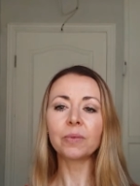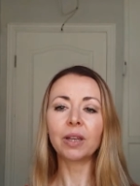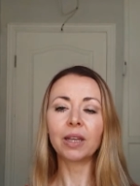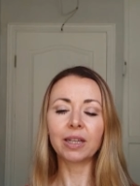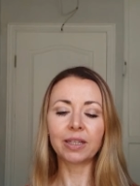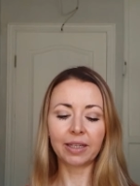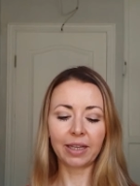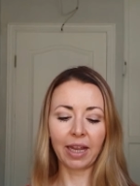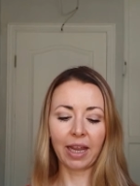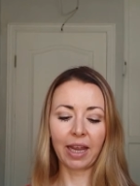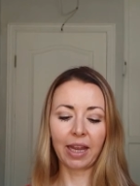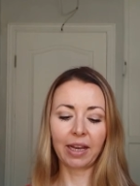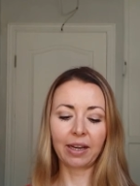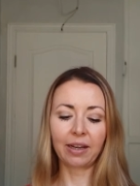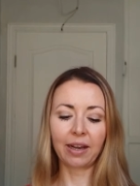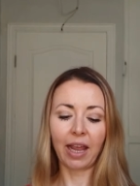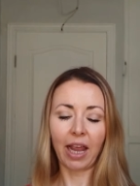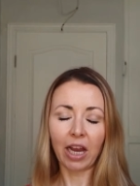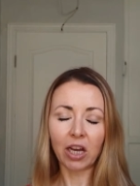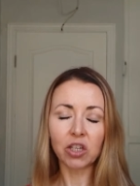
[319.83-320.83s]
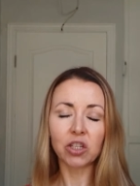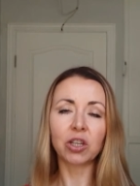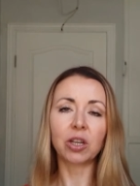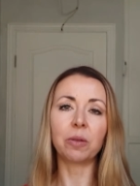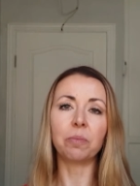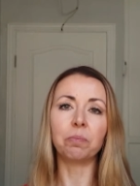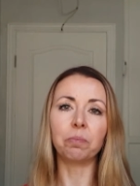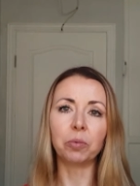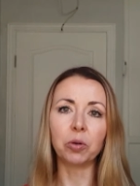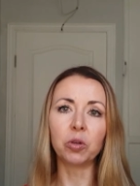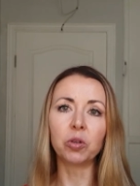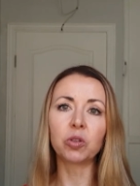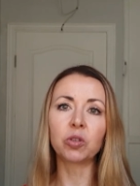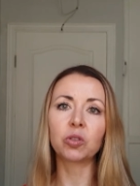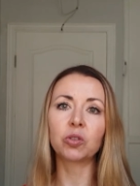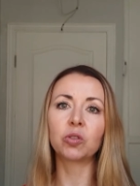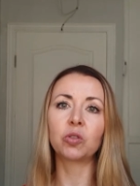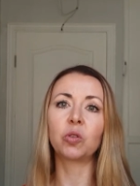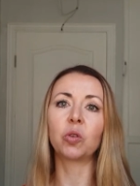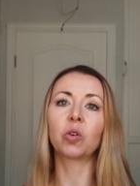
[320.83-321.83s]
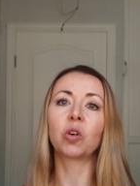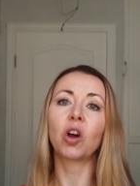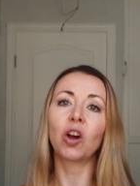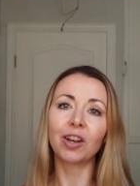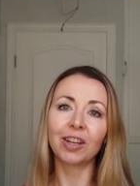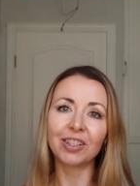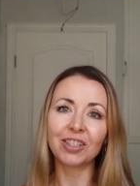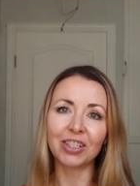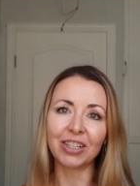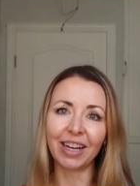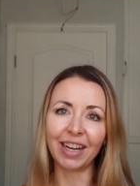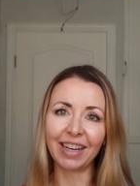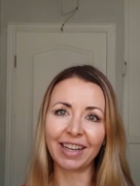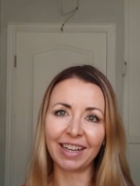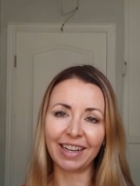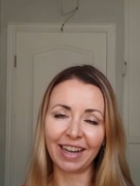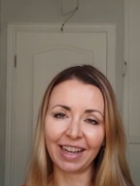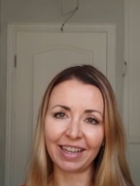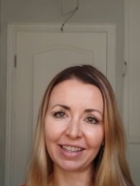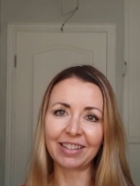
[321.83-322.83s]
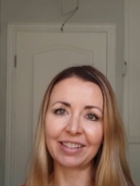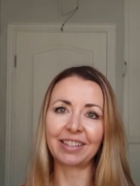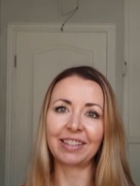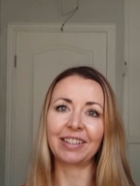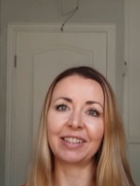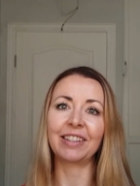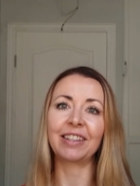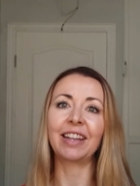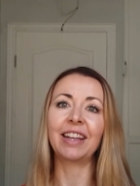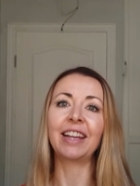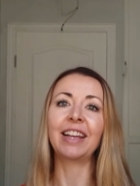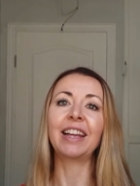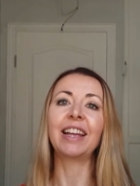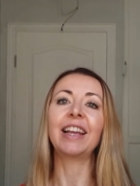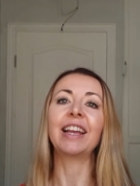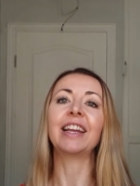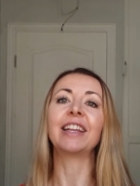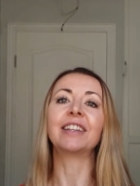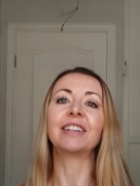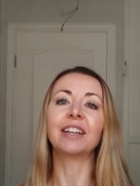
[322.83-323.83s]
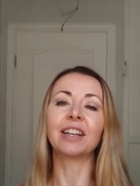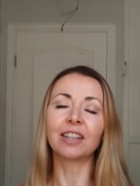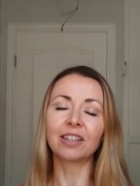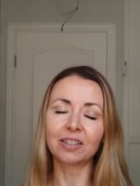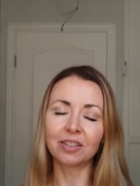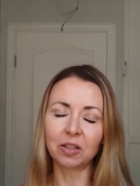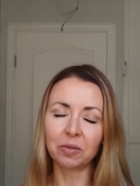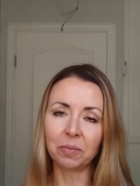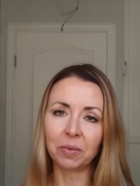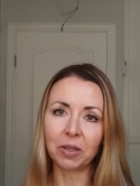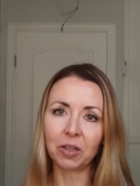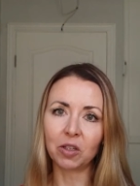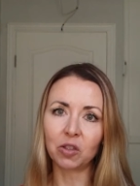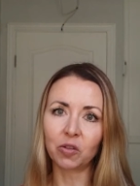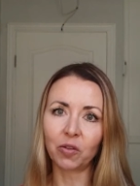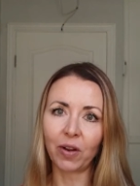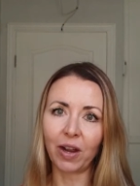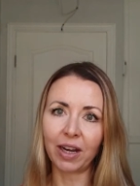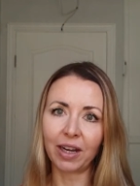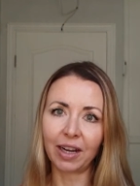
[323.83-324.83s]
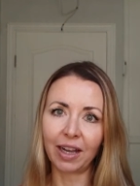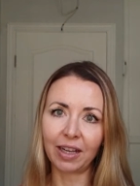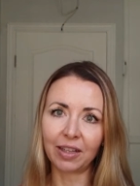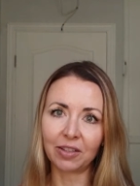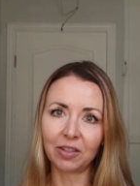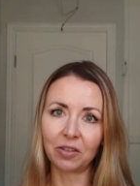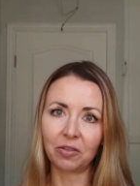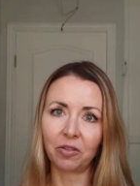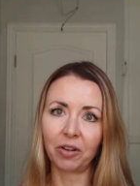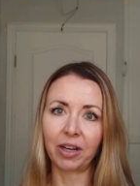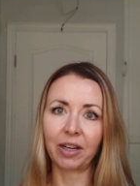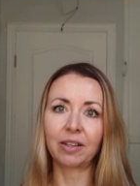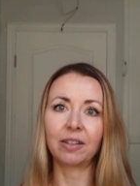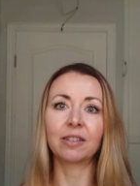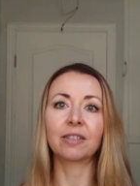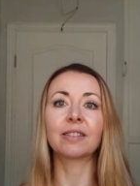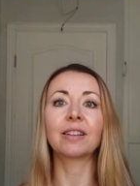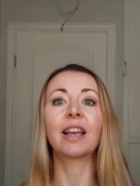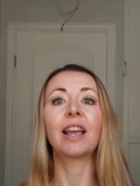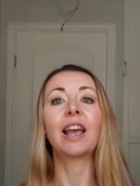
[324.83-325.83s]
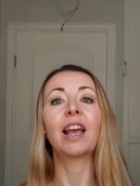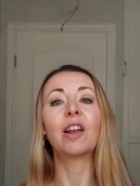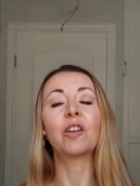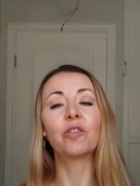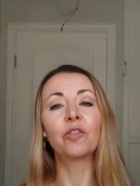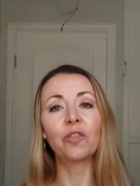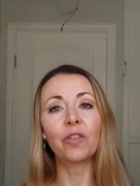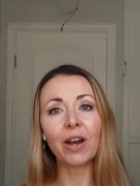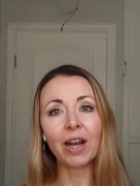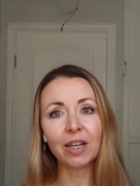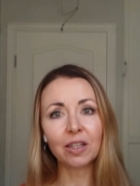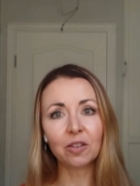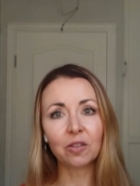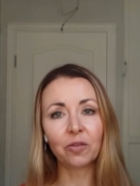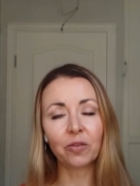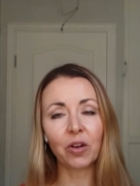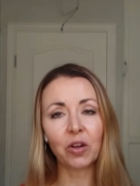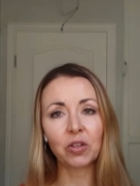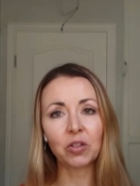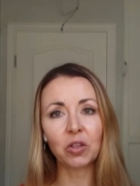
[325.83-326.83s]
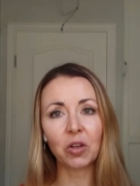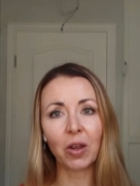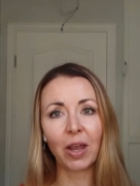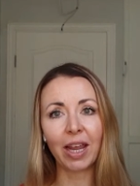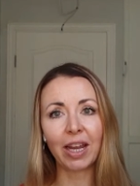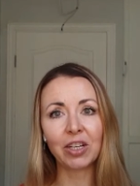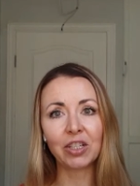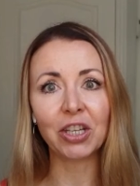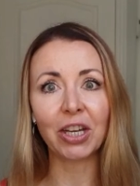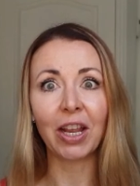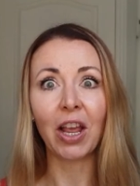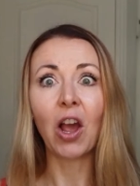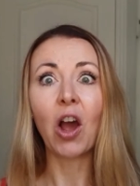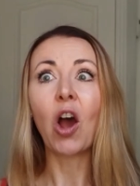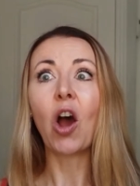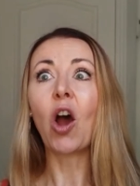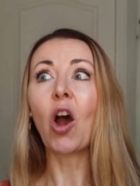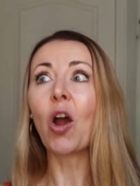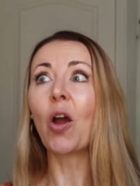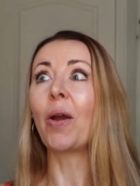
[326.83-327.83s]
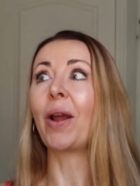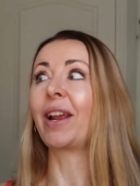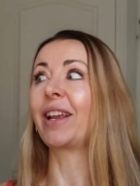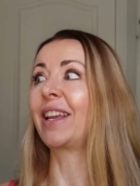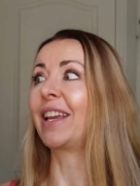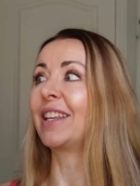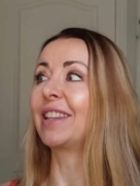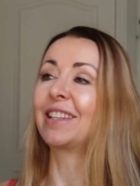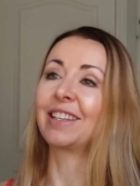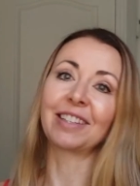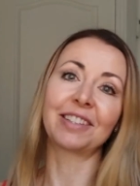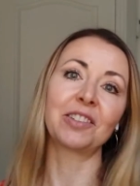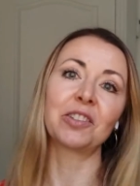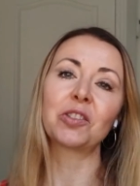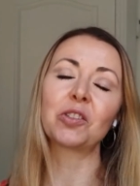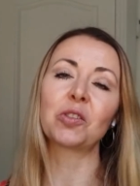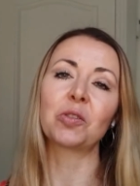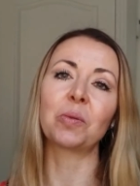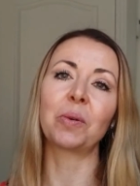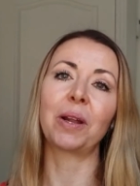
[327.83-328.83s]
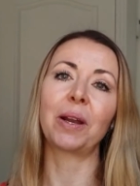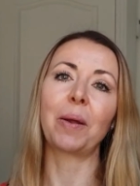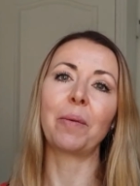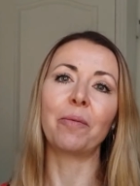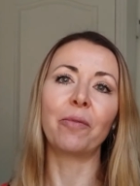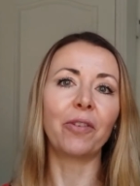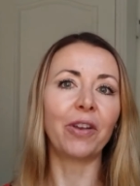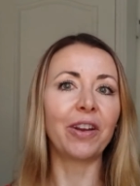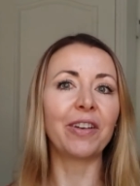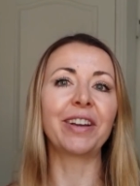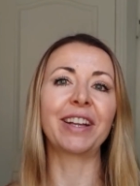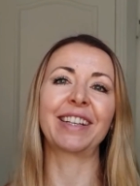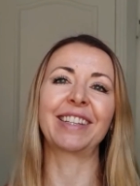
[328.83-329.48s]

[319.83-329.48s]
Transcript: it can actually boost your collagen and elastin. It does diminish fine lines and wrinkles. It fights photo aging. Oh, and get this, this is the one I'm very